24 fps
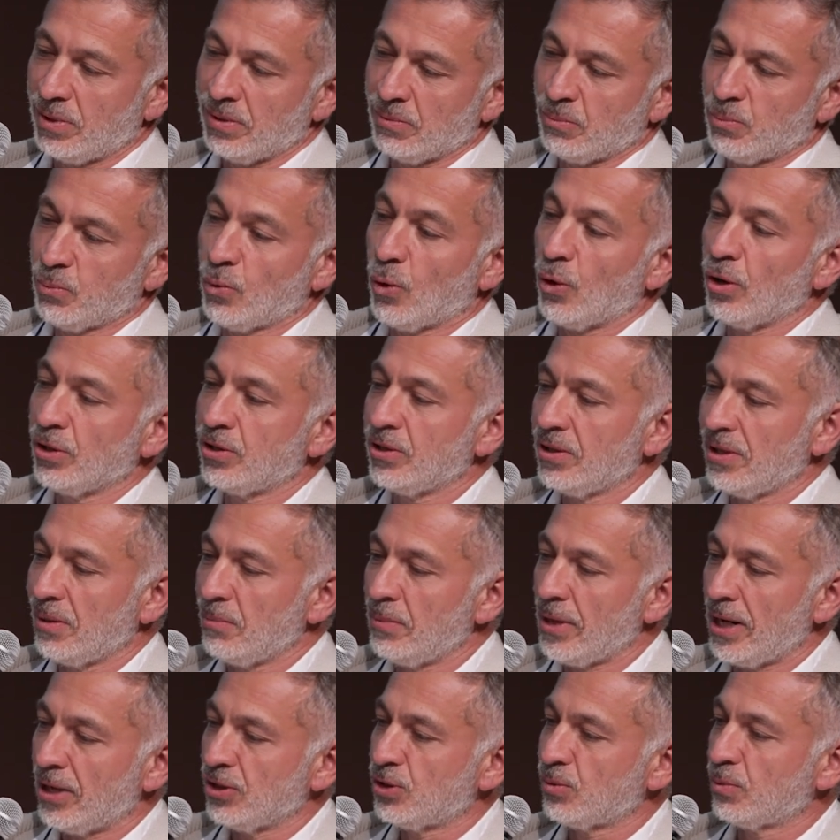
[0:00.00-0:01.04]
word in a
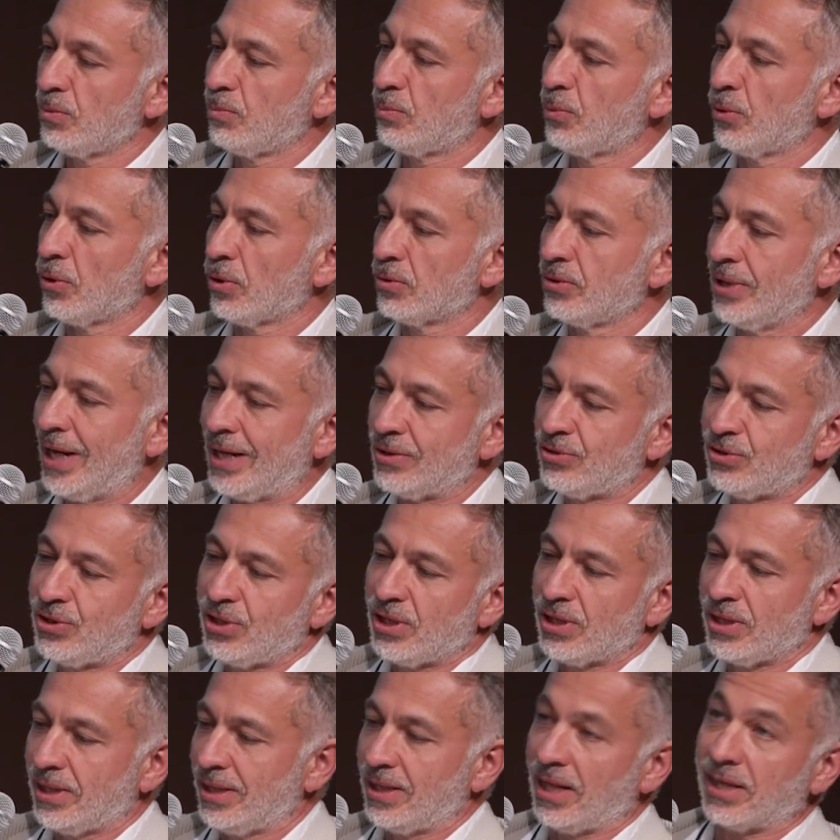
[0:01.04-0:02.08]
management book, not
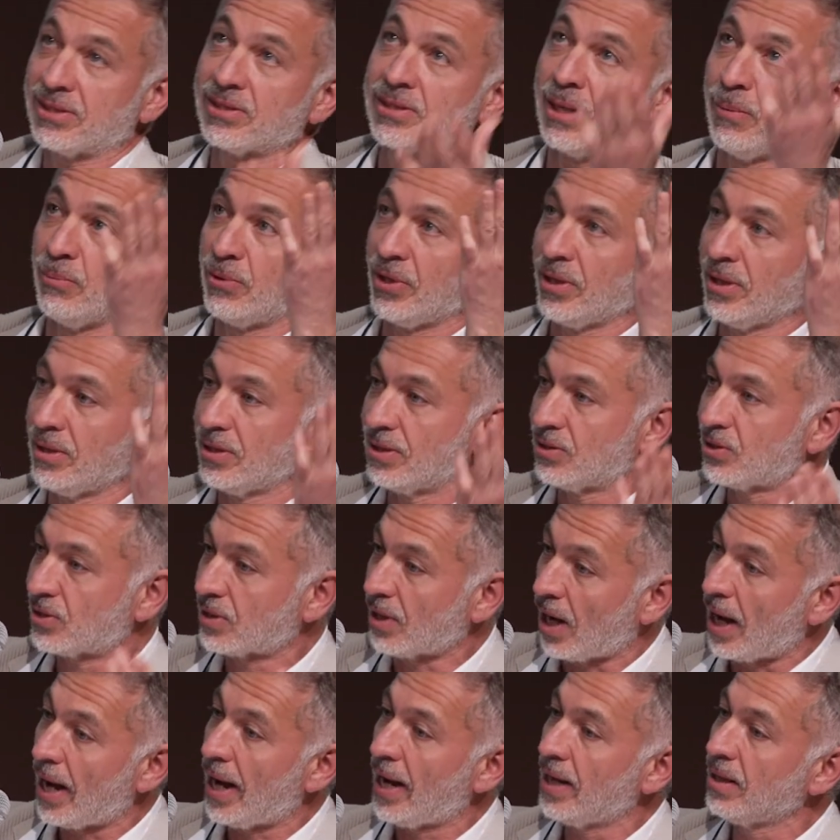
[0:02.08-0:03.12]
really like something in the
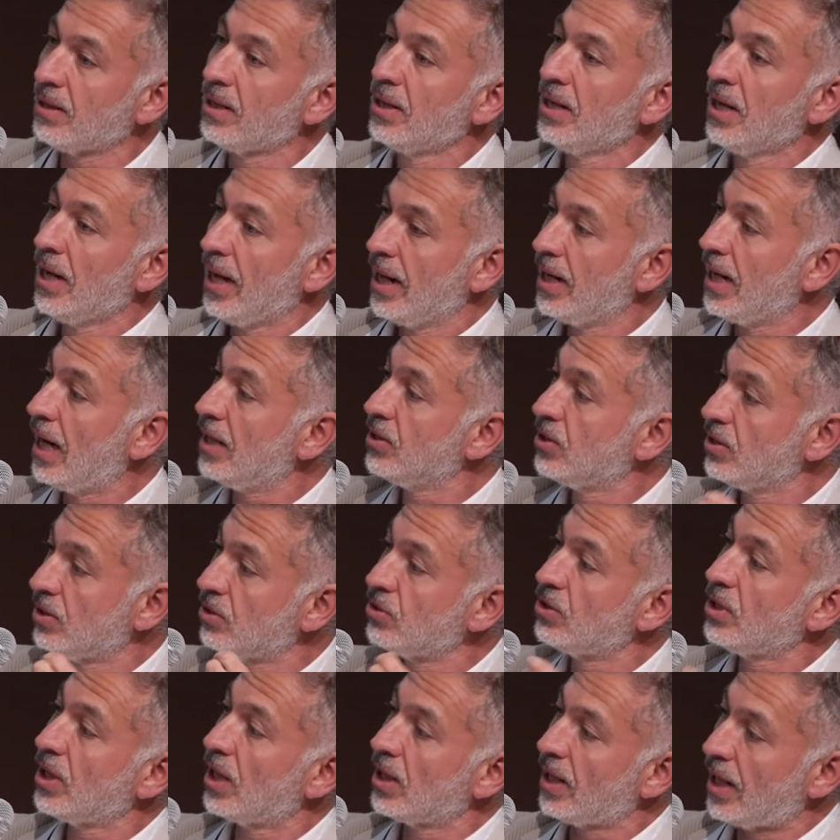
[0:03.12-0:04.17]
sky. And I
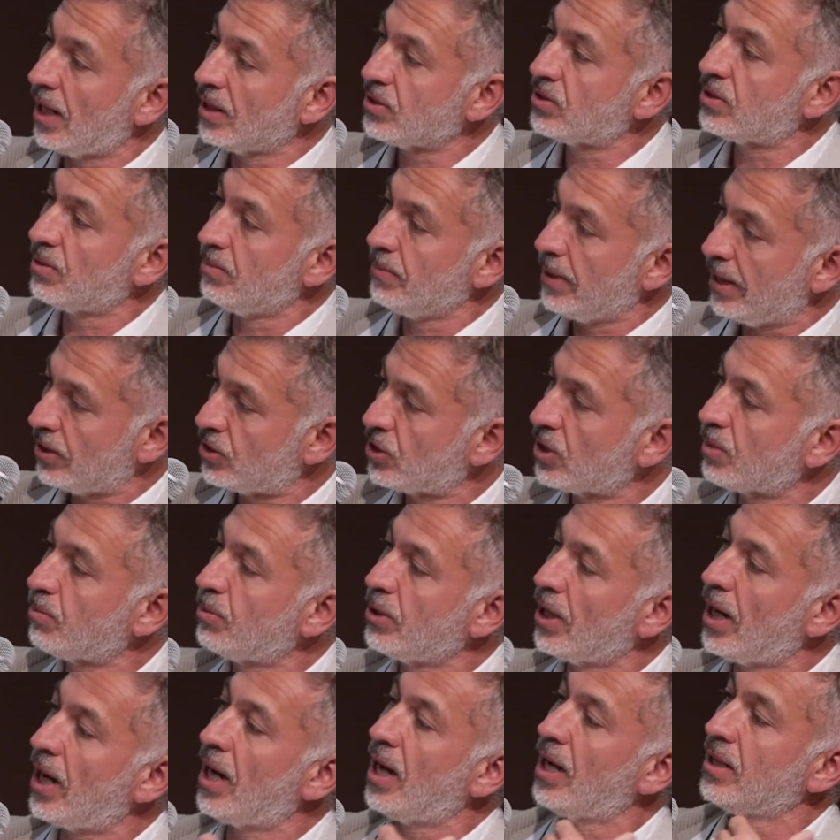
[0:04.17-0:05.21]
didn't realize the magic
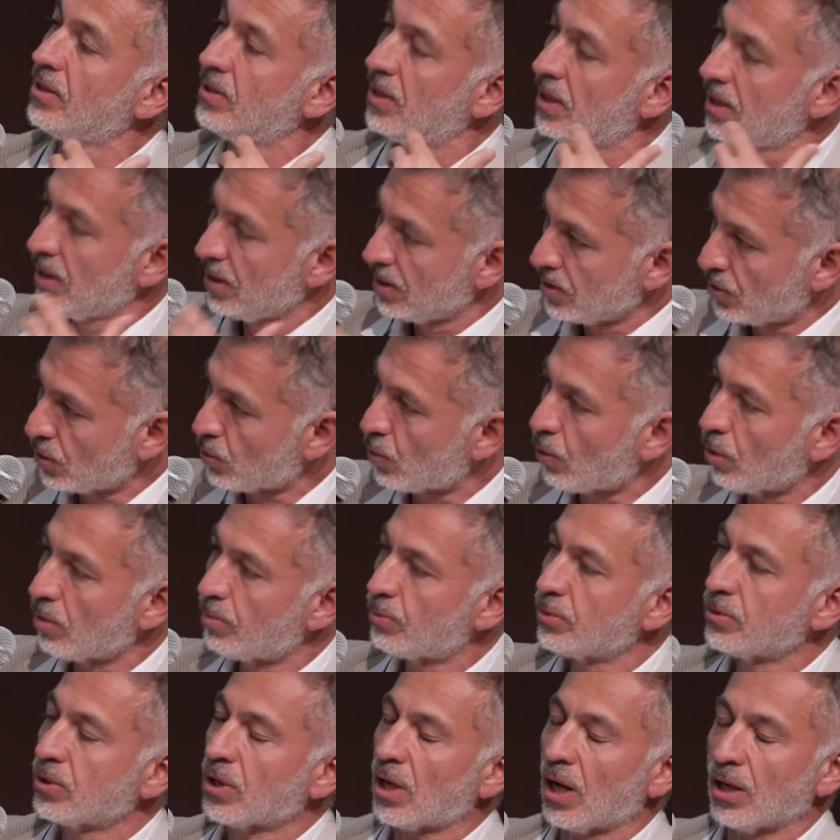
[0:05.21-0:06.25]
behind the
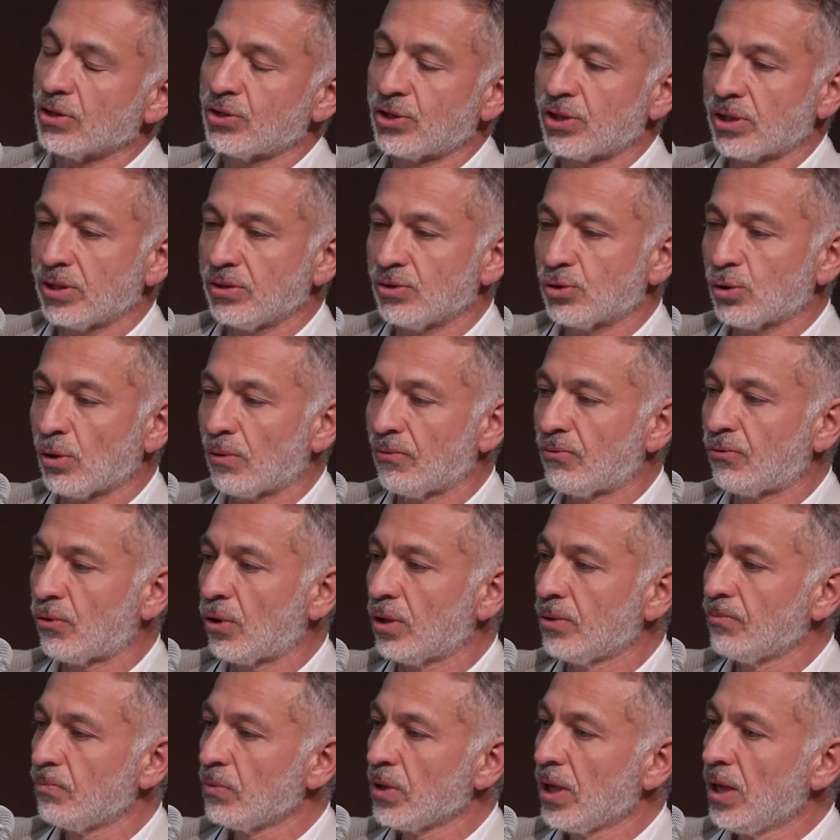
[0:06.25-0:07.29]
corporate culture and so
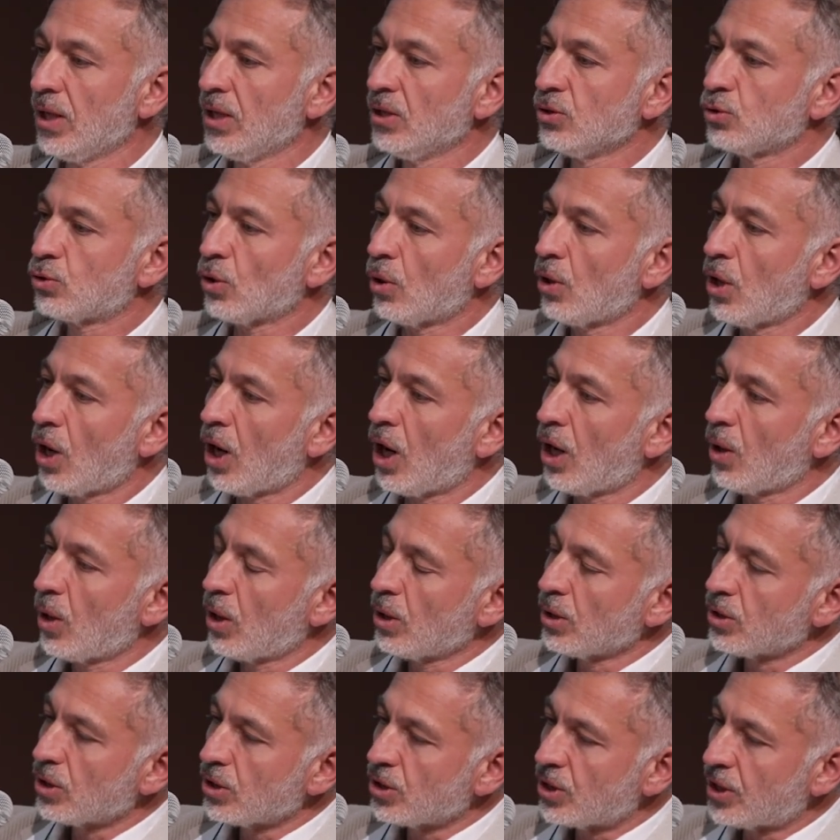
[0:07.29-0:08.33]
forth. So
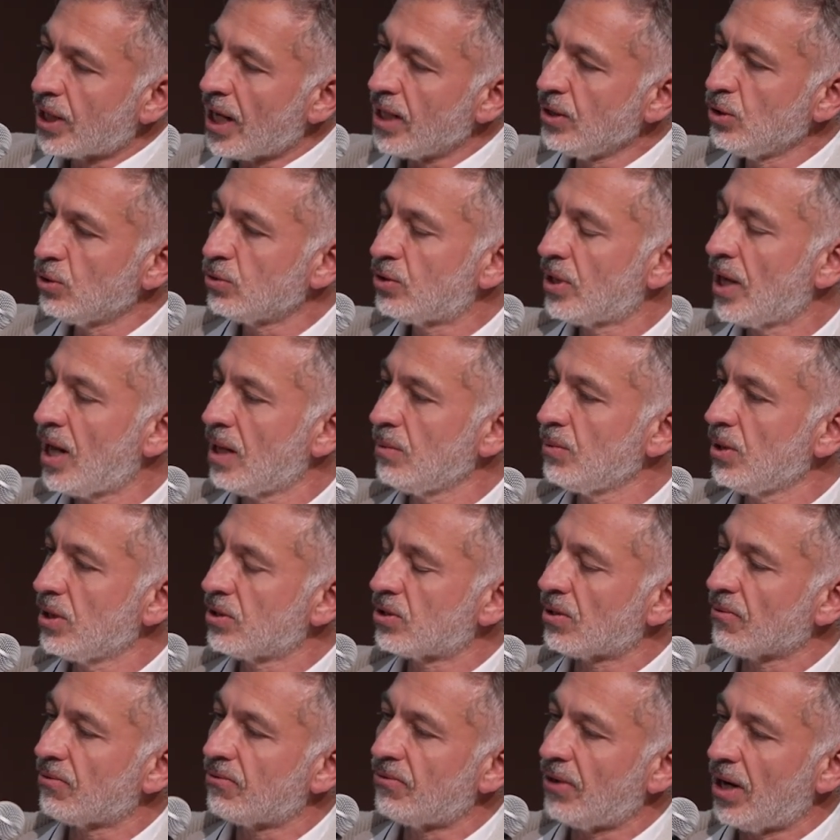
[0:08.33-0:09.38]
can you tell me
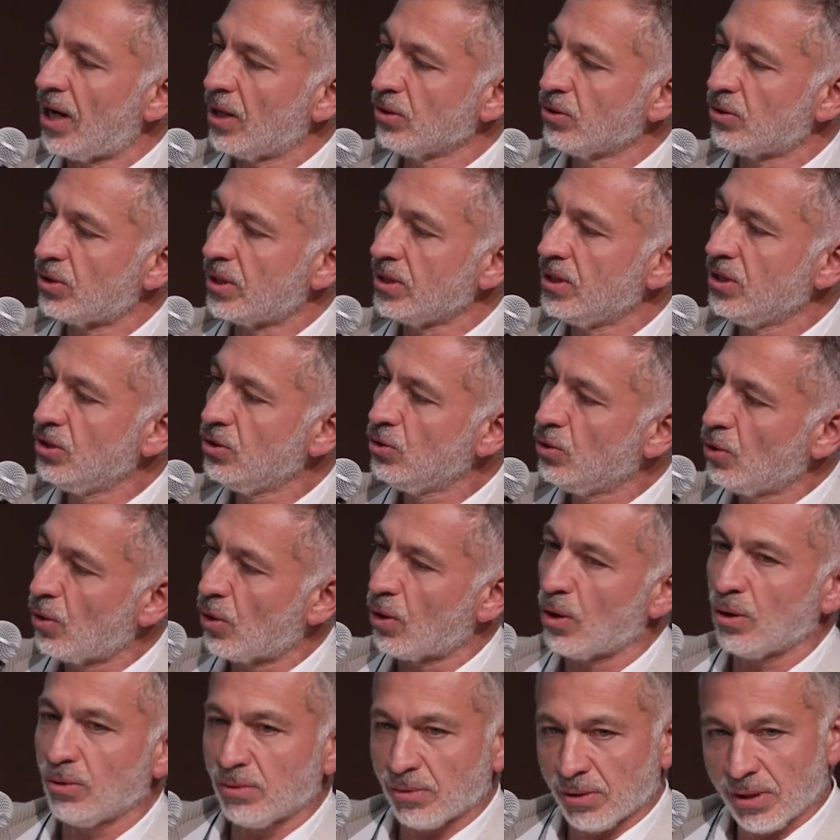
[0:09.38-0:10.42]
as a founder, in
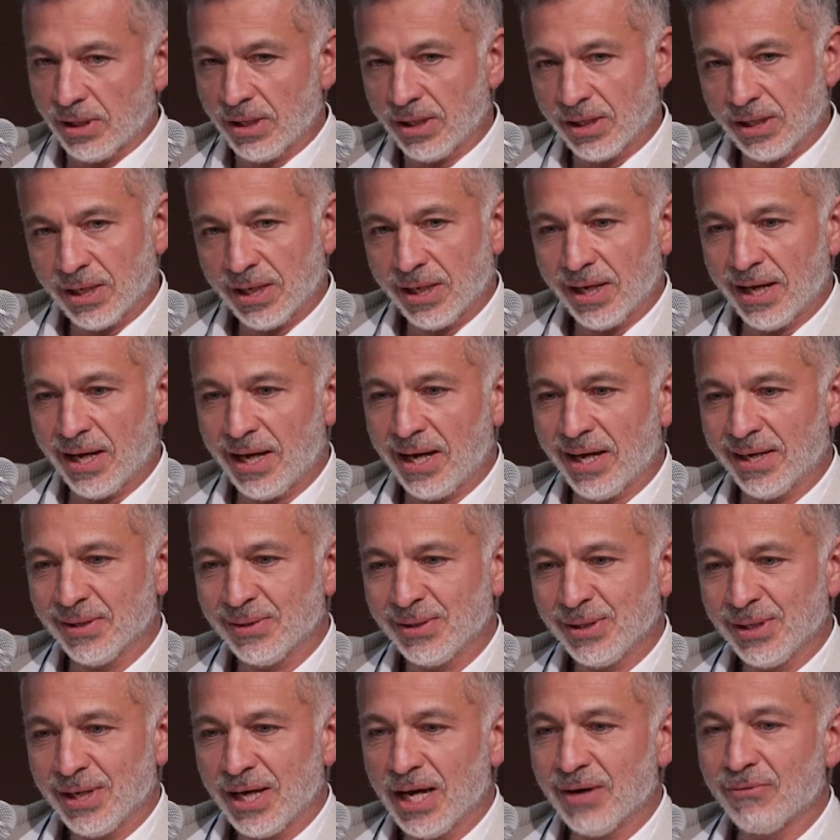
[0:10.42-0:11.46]
your
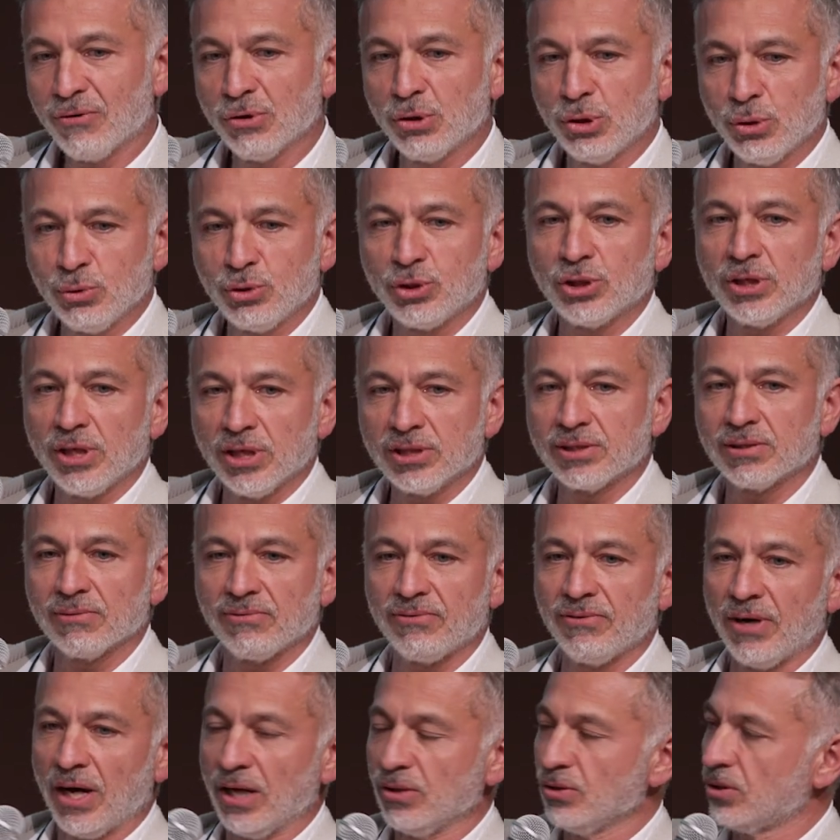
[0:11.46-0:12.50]
evolution as a
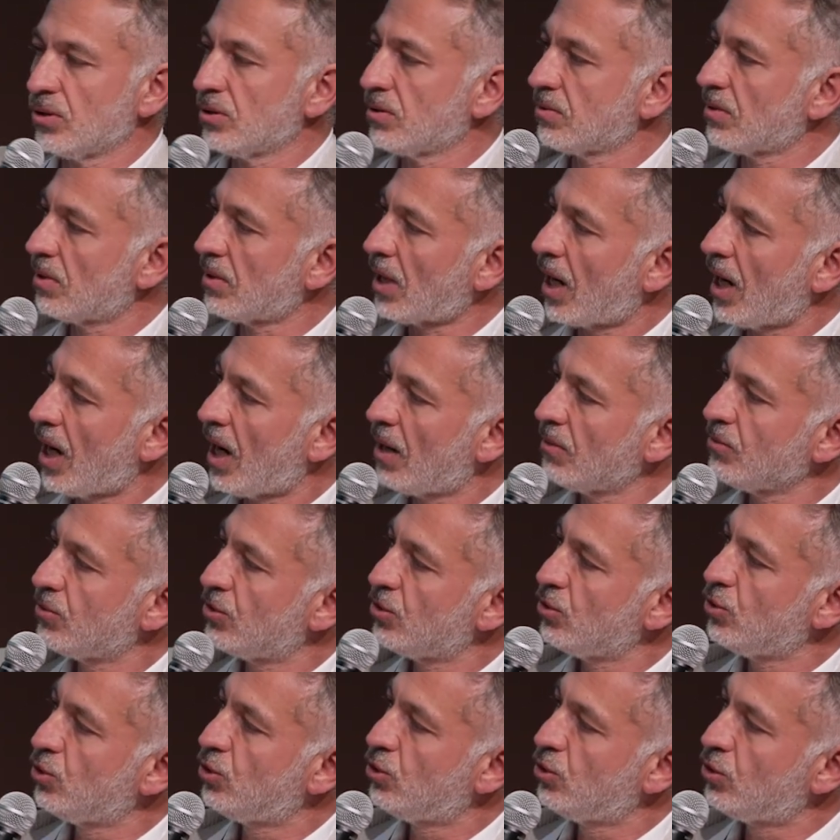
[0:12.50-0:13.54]
founder. How
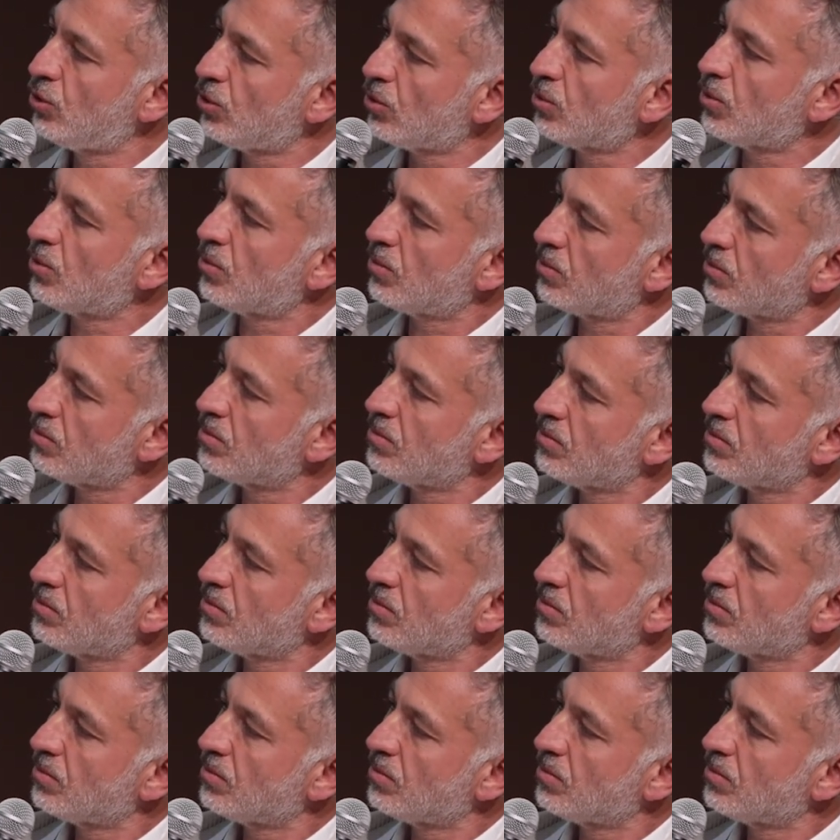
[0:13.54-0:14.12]
did you